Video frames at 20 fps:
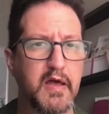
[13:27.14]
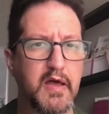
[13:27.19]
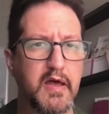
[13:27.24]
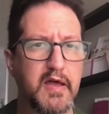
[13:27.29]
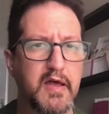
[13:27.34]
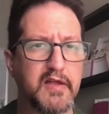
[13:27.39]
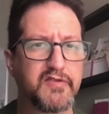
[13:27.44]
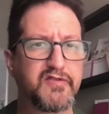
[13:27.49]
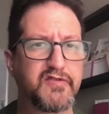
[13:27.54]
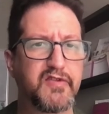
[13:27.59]

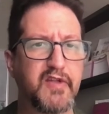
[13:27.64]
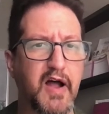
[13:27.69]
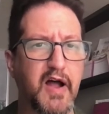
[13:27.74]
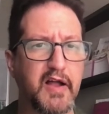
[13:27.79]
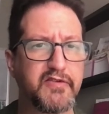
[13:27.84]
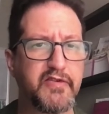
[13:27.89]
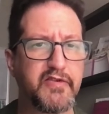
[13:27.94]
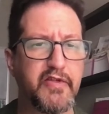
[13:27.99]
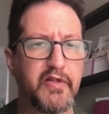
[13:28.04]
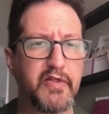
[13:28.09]
It's not
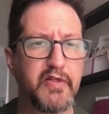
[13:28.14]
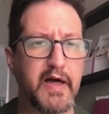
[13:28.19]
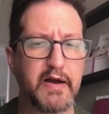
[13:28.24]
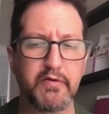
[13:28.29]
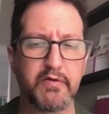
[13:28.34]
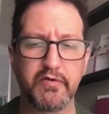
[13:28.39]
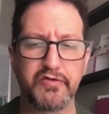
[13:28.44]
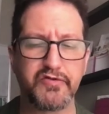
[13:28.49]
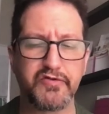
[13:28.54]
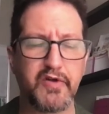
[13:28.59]
to the
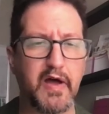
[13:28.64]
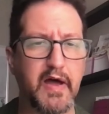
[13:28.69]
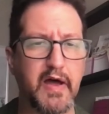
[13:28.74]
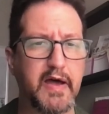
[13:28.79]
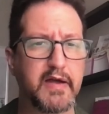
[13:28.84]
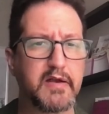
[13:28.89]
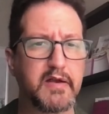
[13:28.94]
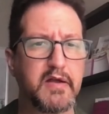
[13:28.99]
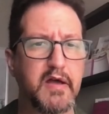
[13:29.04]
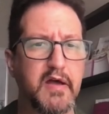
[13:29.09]
lateral
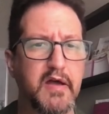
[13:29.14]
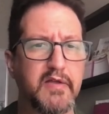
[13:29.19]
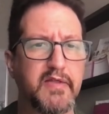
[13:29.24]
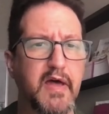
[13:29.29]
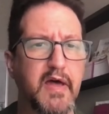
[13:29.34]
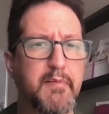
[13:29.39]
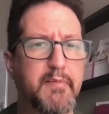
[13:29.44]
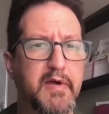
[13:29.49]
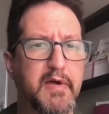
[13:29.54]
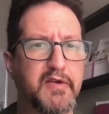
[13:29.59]
side.
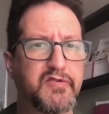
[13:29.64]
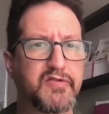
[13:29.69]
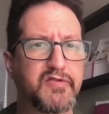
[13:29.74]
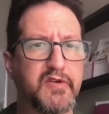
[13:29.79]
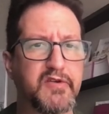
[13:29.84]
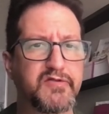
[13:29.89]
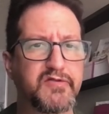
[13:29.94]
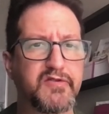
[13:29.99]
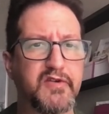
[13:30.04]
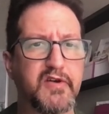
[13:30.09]
That makes
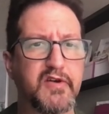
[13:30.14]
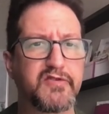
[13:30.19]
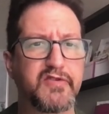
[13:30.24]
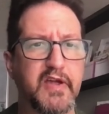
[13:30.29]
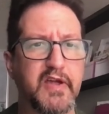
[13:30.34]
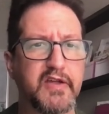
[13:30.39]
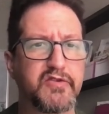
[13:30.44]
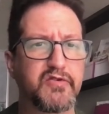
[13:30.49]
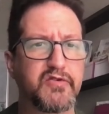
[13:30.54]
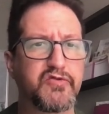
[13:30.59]
this a
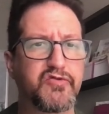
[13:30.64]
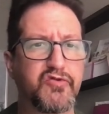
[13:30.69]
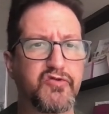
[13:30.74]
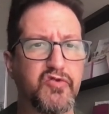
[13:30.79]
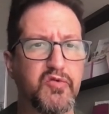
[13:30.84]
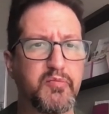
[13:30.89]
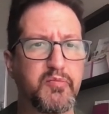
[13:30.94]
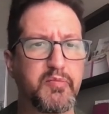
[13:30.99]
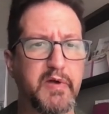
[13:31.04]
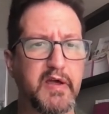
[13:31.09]
Sanders
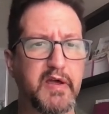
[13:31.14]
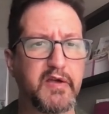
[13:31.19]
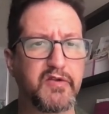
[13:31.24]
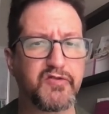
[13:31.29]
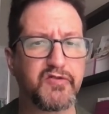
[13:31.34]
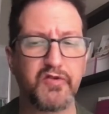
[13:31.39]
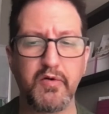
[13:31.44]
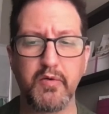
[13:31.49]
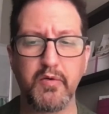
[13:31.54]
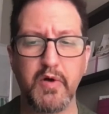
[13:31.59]
2B.
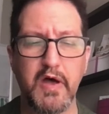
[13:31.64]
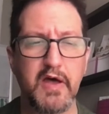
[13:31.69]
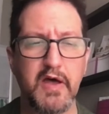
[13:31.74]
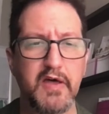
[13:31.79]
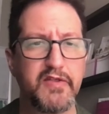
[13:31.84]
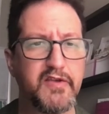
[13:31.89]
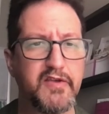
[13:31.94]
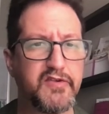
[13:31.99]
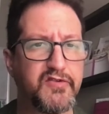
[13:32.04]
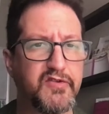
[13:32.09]
So
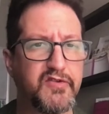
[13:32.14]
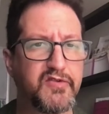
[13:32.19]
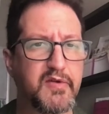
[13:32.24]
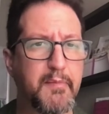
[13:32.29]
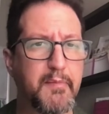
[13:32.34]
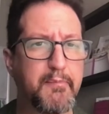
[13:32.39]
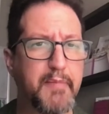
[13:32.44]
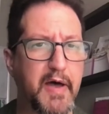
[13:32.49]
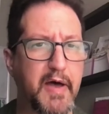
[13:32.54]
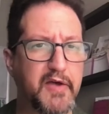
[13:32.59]
this is the
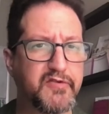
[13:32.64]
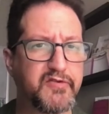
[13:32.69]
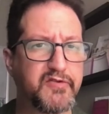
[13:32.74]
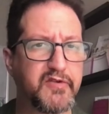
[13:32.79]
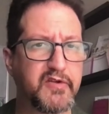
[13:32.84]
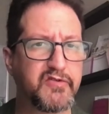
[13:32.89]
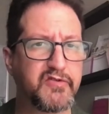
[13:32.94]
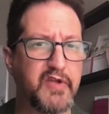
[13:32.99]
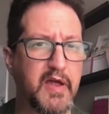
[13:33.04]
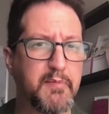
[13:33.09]
best
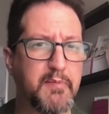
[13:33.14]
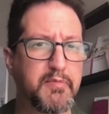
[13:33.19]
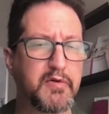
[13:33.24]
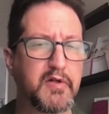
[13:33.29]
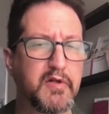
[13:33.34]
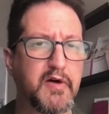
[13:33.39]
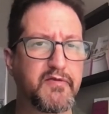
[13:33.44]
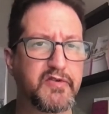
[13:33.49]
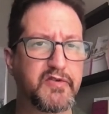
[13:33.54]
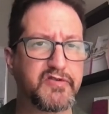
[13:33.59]
example
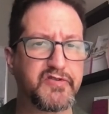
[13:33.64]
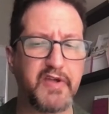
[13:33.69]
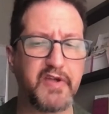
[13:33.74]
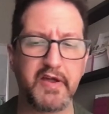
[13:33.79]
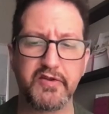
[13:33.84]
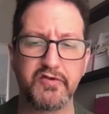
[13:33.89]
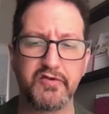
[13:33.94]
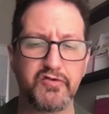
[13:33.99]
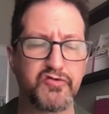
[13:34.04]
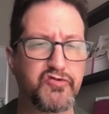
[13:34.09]
of a
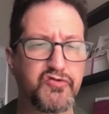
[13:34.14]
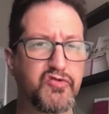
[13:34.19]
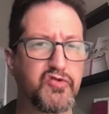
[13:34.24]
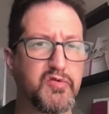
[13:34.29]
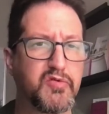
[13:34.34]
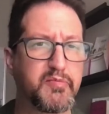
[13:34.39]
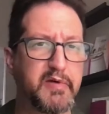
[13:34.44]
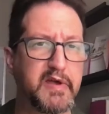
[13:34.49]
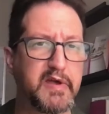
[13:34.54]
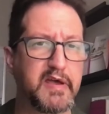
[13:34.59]
Sanders
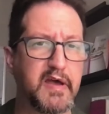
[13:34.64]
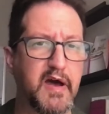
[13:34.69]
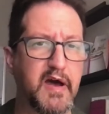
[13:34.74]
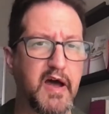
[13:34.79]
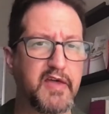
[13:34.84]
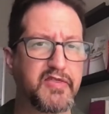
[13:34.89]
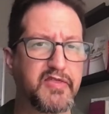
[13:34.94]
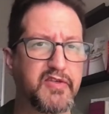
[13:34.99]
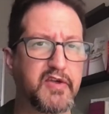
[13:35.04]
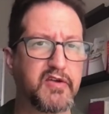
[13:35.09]
2B
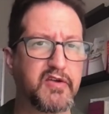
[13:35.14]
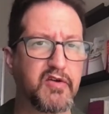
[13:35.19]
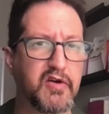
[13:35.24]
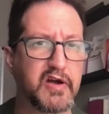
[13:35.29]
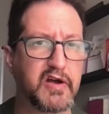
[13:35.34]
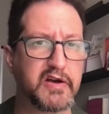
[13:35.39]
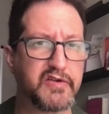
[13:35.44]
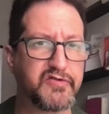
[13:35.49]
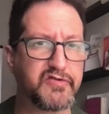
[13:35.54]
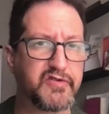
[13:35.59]
I think you're
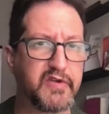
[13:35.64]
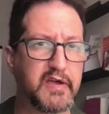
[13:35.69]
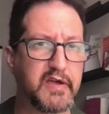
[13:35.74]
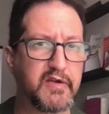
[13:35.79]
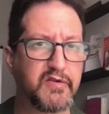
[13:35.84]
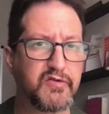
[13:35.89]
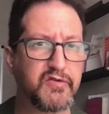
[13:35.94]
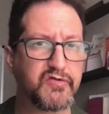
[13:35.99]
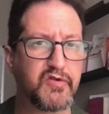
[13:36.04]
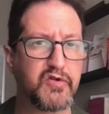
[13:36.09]
going to see.
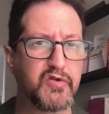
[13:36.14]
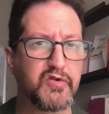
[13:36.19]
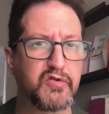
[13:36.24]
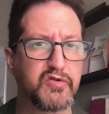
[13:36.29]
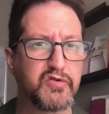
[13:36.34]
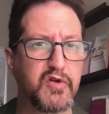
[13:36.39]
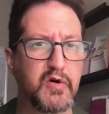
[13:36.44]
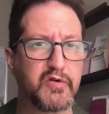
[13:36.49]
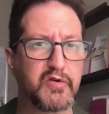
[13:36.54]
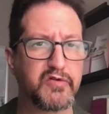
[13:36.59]
So you'll
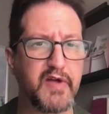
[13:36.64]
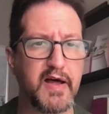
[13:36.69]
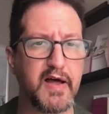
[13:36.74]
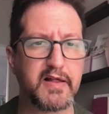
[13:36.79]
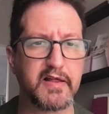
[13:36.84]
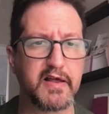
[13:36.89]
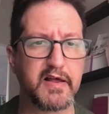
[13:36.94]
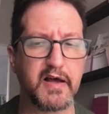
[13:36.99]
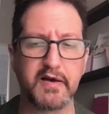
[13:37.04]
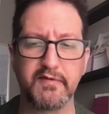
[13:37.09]
know
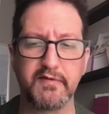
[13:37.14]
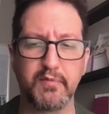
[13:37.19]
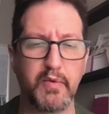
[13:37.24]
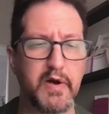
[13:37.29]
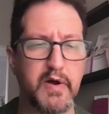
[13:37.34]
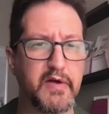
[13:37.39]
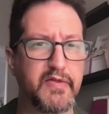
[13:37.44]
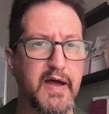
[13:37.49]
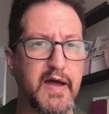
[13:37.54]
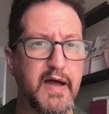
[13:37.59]
exactly kind of
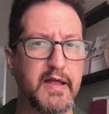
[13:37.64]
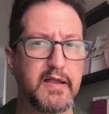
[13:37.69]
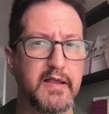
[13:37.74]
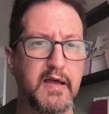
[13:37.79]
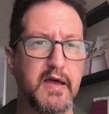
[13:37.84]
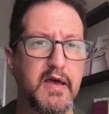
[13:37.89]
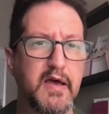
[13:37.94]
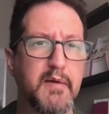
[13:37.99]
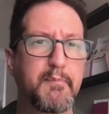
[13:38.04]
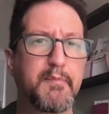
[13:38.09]
where that
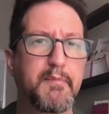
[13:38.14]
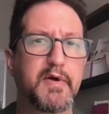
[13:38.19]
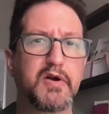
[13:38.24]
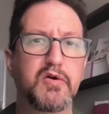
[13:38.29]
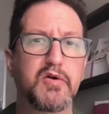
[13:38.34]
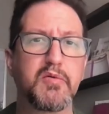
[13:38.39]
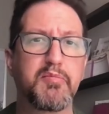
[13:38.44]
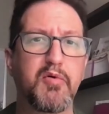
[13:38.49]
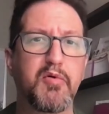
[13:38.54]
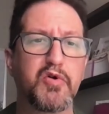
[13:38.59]

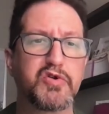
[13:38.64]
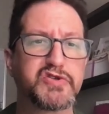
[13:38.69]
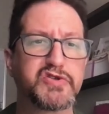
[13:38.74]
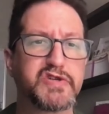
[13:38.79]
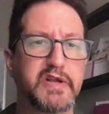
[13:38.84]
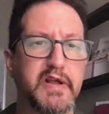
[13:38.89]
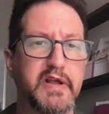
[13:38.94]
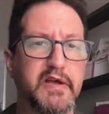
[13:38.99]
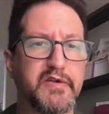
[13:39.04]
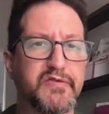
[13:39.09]
middle
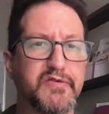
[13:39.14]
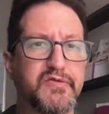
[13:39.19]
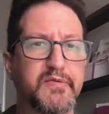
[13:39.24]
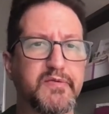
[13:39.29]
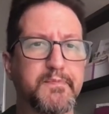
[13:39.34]
portion is.